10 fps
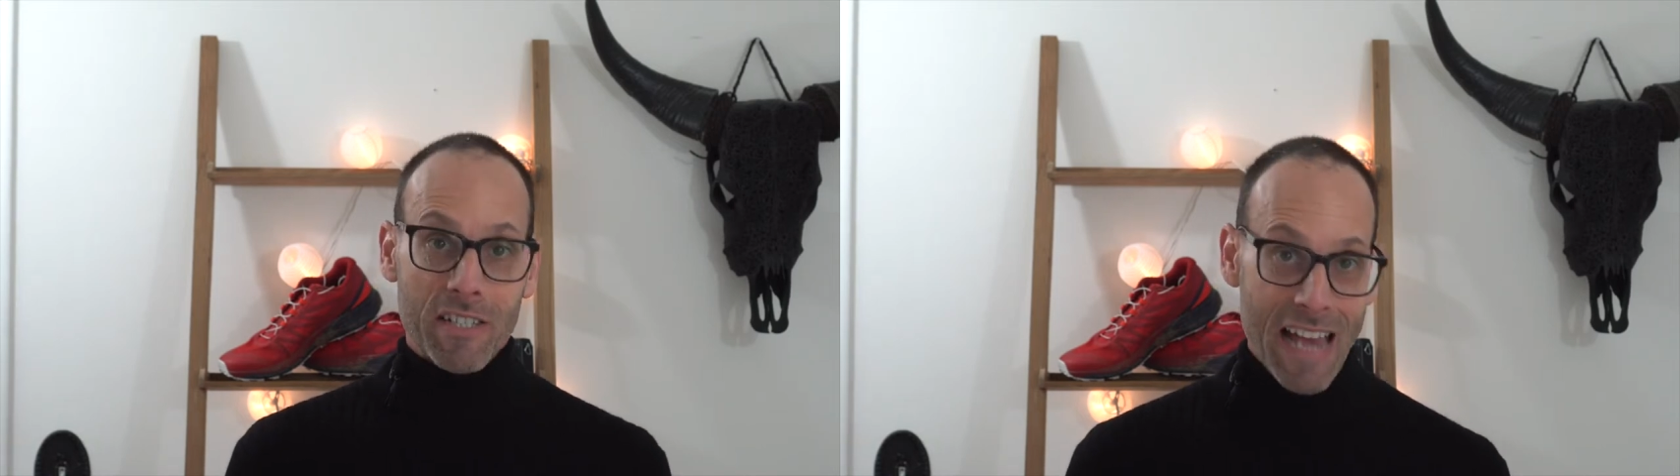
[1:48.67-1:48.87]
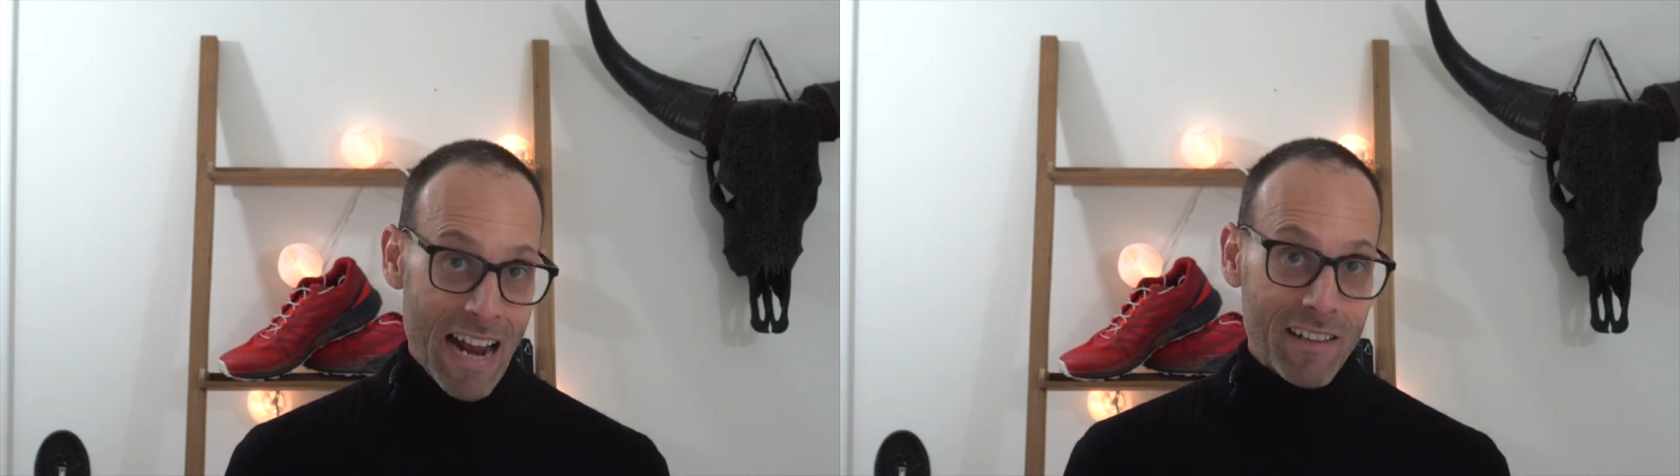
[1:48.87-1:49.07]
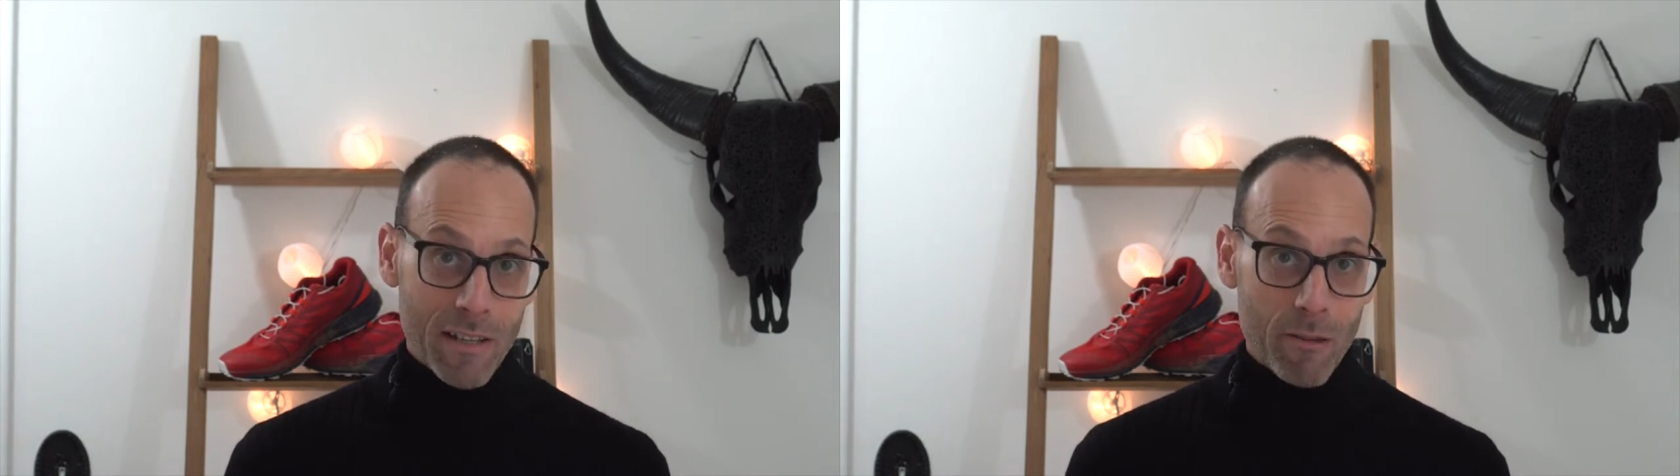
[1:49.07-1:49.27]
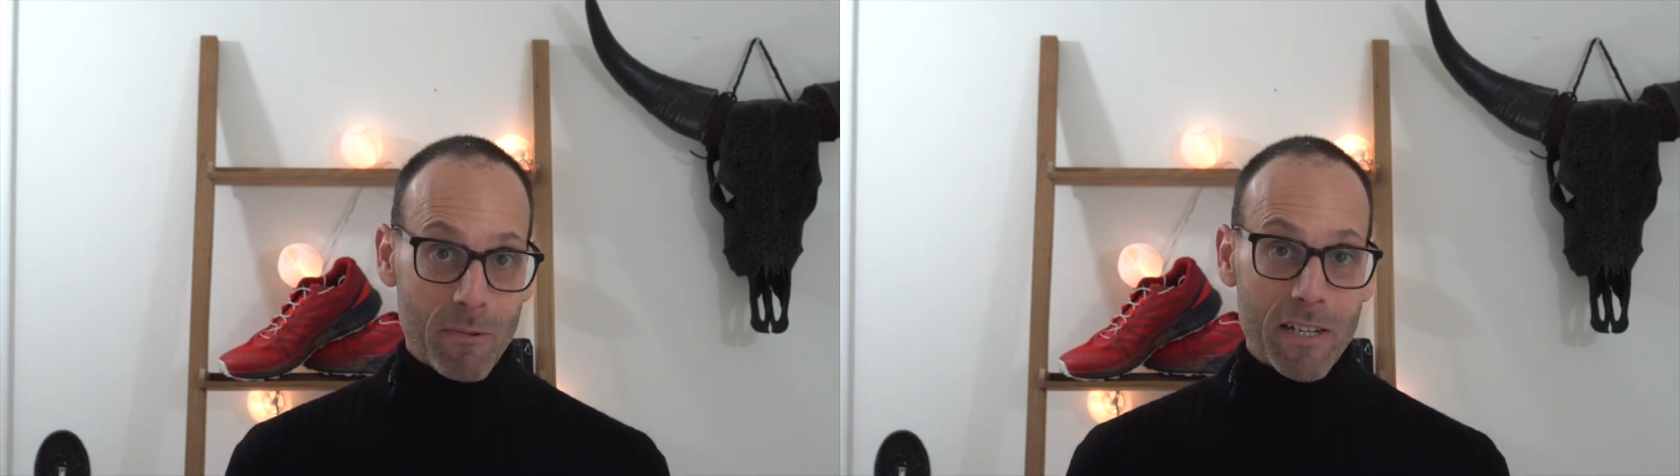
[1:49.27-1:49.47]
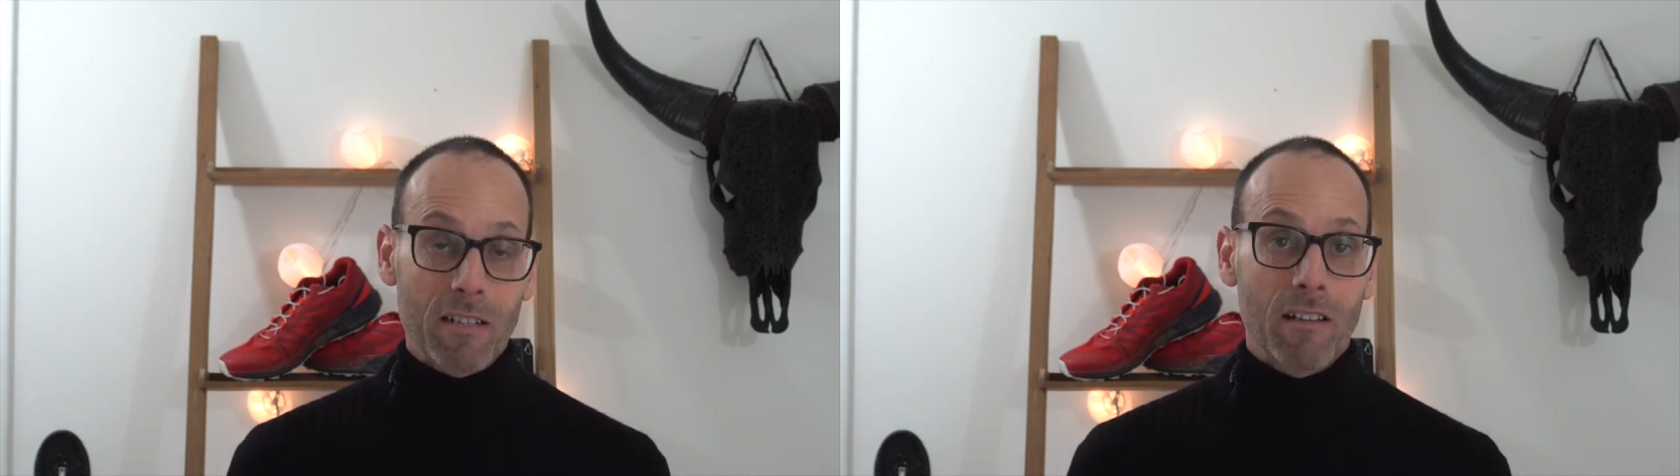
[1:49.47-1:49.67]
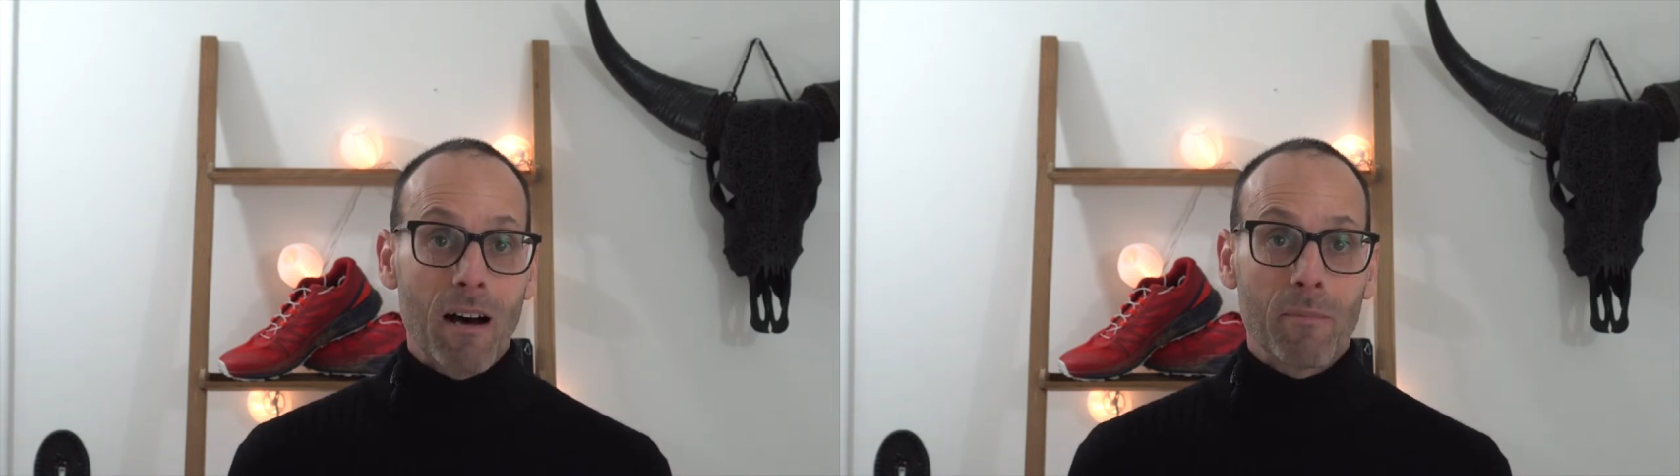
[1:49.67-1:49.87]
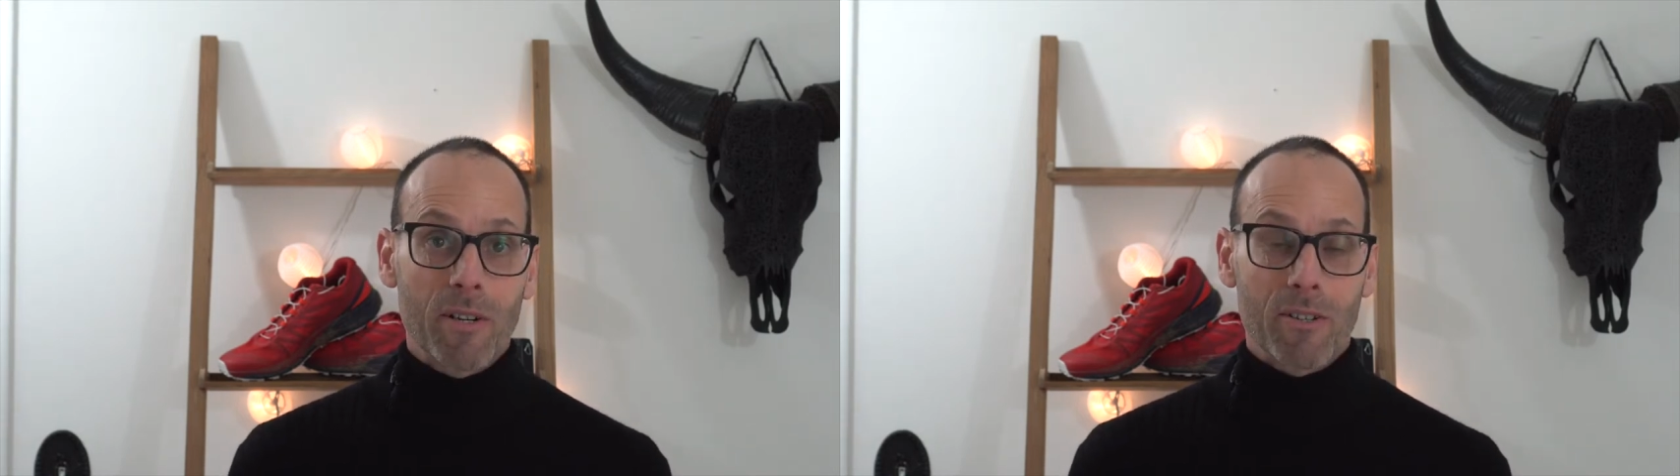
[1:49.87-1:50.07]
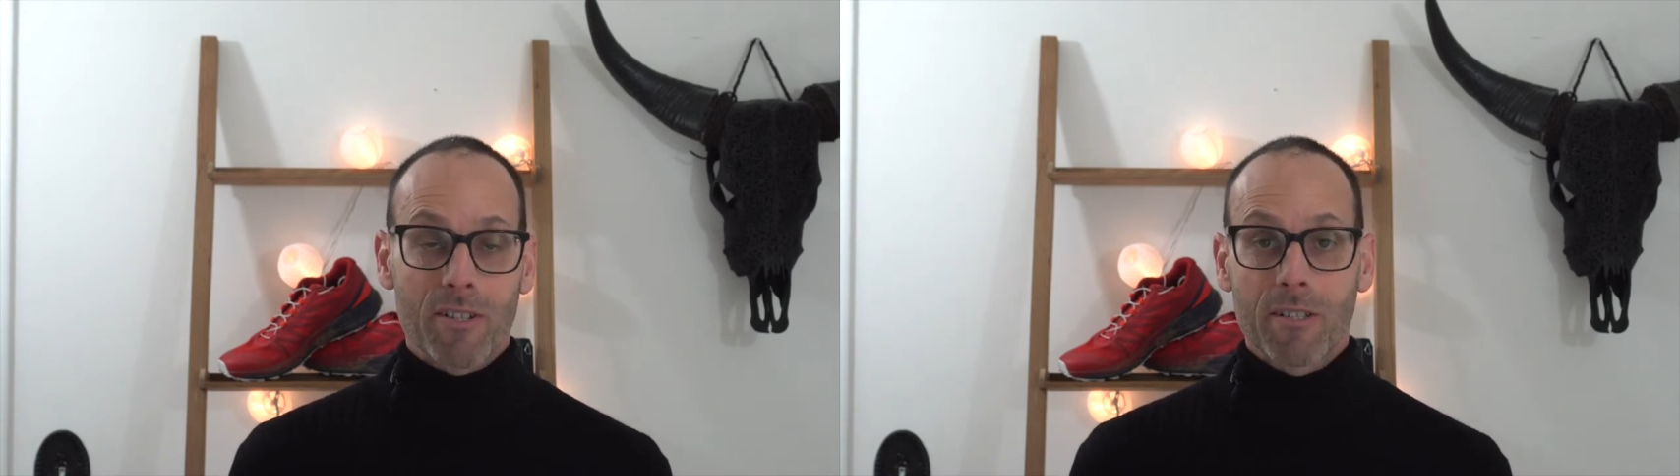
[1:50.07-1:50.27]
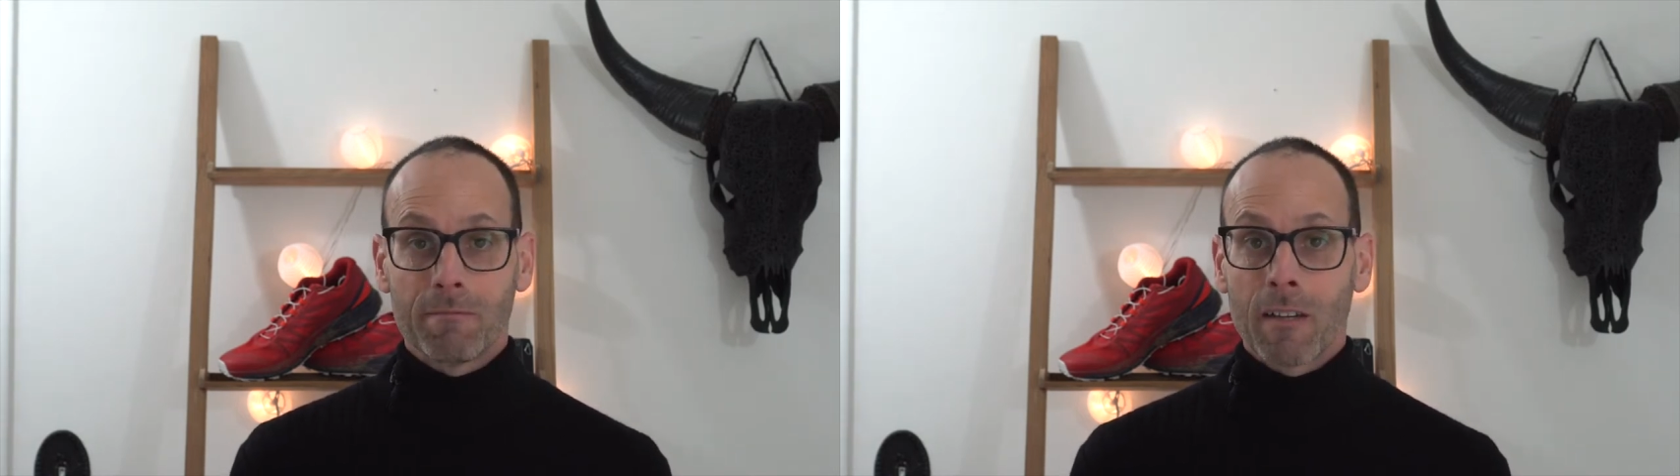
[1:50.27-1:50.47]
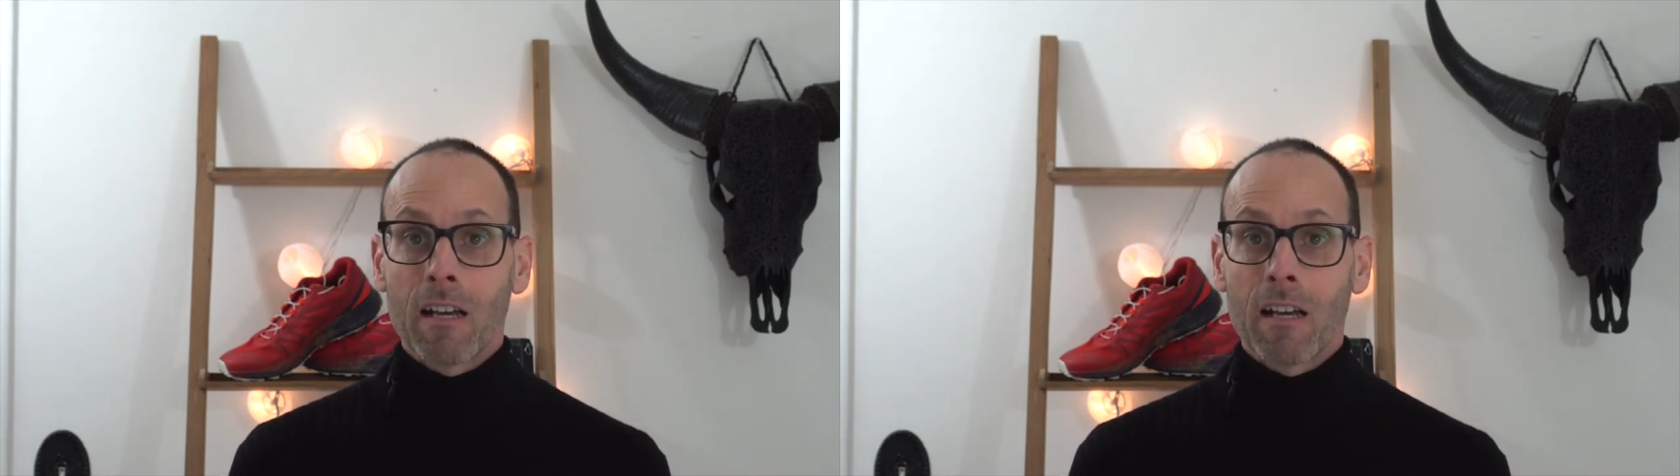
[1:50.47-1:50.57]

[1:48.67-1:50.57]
exactly 3 kilometers.